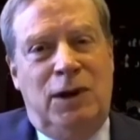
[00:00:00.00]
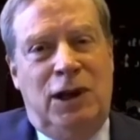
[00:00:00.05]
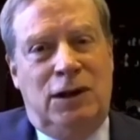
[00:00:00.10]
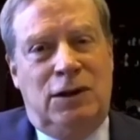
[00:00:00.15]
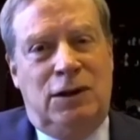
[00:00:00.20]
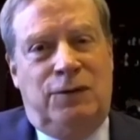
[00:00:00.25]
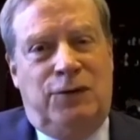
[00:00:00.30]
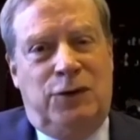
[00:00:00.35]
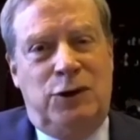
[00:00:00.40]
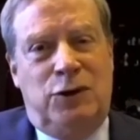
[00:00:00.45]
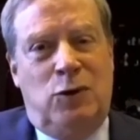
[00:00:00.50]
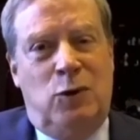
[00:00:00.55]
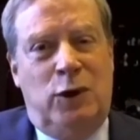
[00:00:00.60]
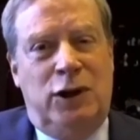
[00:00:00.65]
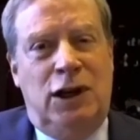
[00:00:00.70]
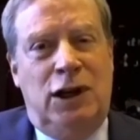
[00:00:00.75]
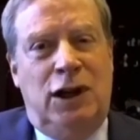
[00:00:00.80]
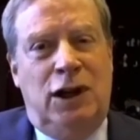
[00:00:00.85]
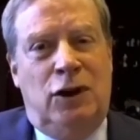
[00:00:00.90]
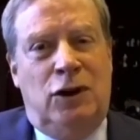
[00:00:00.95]
is, for
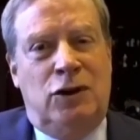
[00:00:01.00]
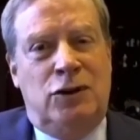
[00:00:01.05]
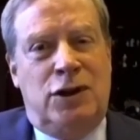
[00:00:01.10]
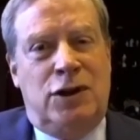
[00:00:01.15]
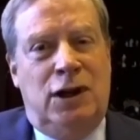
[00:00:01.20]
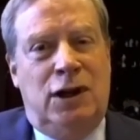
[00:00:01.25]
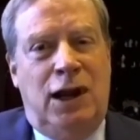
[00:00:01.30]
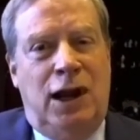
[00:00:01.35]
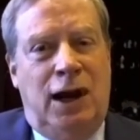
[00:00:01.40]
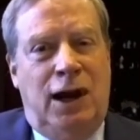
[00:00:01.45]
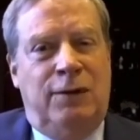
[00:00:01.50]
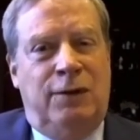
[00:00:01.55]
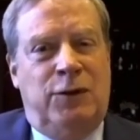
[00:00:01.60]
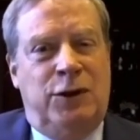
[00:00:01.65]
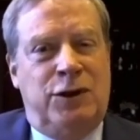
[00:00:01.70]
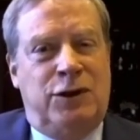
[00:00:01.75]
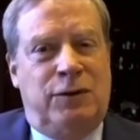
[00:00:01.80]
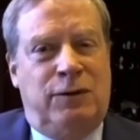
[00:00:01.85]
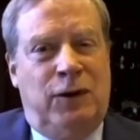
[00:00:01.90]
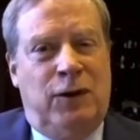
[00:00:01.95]
20 years, an
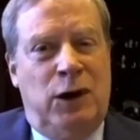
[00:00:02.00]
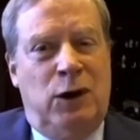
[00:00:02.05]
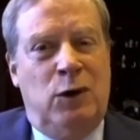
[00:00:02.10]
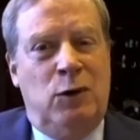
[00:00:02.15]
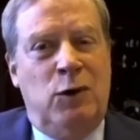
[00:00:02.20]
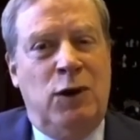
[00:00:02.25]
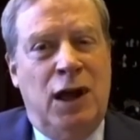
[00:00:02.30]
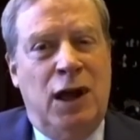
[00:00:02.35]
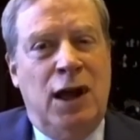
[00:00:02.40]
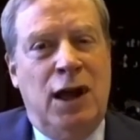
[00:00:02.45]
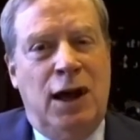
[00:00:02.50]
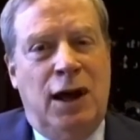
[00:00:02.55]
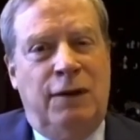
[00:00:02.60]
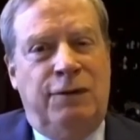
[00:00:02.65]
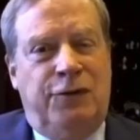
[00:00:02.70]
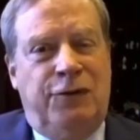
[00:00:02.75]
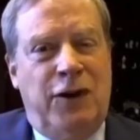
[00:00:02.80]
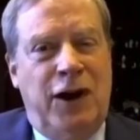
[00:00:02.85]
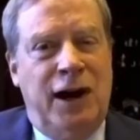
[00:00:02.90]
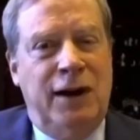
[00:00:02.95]
average flow
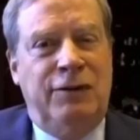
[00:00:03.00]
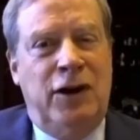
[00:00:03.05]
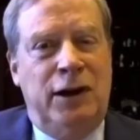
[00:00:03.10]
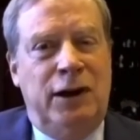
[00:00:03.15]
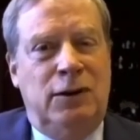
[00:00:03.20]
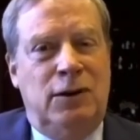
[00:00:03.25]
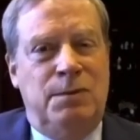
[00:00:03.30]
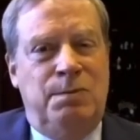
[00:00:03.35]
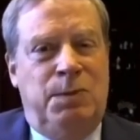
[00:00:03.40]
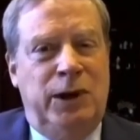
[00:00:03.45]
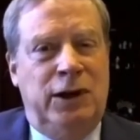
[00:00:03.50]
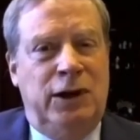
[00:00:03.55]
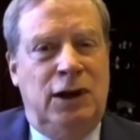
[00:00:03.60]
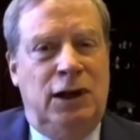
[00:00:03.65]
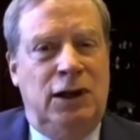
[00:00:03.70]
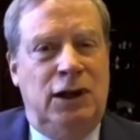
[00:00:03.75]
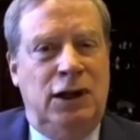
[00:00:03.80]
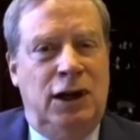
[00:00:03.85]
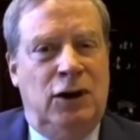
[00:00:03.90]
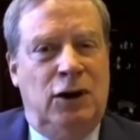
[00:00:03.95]
of $500 billion
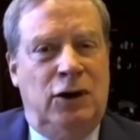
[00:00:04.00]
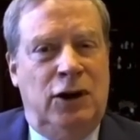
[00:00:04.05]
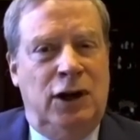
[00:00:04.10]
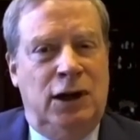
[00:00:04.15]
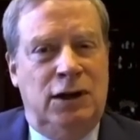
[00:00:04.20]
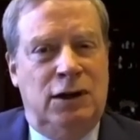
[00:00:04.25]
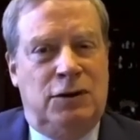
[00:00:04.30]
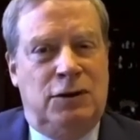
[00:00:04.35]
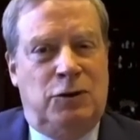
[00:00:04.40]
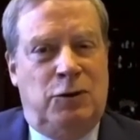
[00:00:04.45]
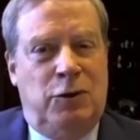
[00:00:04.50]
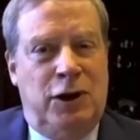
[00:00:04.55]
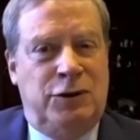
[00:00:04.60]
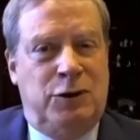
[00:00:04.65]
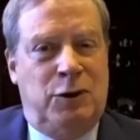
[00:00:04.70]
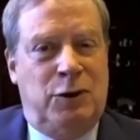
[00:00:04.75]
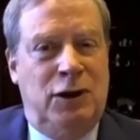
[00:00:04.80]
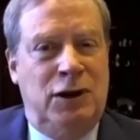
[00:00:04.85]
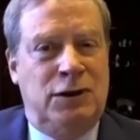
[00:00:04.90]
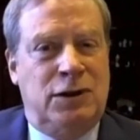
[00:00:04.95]
a year into
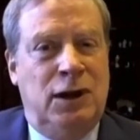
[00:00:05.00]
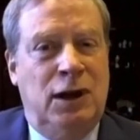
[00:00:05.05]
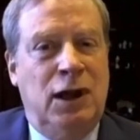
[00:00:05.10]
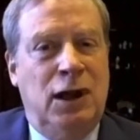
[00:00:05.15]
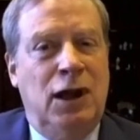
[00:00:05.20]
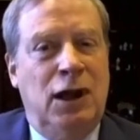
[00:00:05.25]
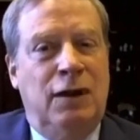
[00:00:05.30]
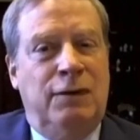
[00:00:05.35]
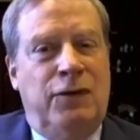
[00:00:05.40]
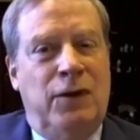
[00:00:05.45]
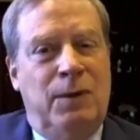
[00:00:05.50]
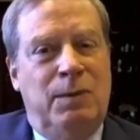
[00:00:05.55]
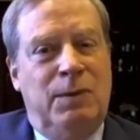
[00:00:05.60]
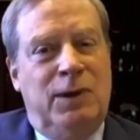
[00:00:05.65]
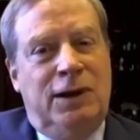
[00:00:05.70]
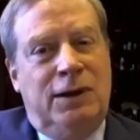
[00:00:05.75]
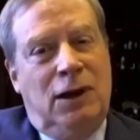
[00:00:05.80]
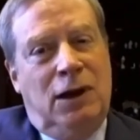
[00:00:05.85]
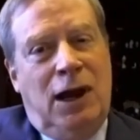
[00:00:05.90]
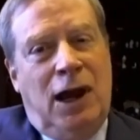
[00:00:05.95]
treasuries from
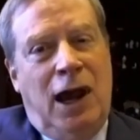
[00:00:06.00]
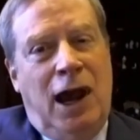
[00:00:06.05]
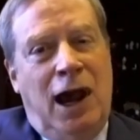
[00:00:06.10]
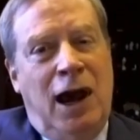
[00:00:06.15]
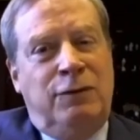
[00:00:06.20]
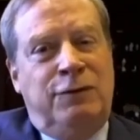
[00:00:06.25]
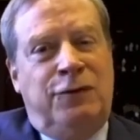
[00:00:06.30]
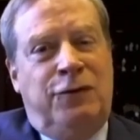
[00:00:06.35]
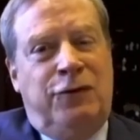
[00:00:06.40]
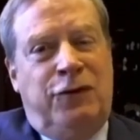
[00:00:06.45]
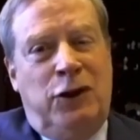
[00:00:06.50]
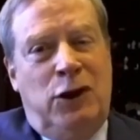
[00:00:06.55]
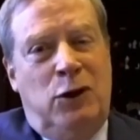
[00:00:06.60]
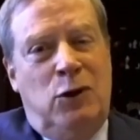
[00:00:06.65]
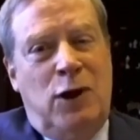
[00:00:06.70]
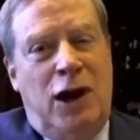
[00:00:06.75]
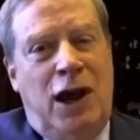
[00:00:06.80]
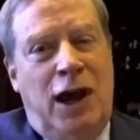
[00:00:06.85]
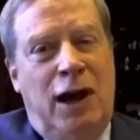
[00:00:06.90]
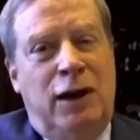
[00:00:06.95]
an
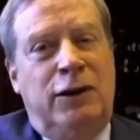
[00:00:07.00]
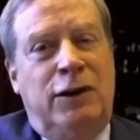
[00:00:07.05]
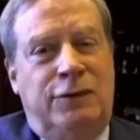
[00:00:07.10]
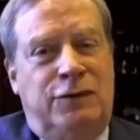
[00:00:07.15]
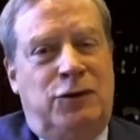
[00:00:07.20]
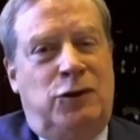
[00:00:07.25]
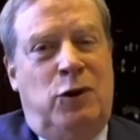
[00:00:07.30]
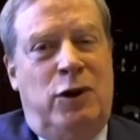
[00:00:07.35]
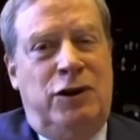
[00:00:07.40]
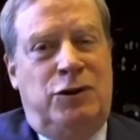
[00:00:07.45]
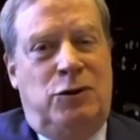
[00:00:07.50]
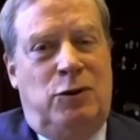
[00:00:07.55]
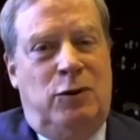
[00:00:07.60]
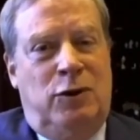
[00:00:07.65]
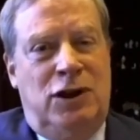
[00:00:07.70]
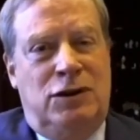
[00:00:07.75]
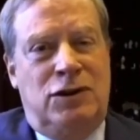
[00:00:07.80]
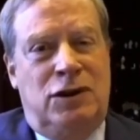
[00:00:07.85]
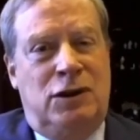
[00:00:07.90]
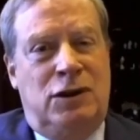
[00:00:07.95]
outflow out of
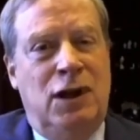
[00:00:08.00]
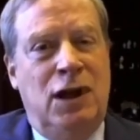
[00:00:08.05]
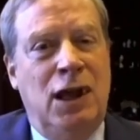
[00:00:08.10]
treasuries.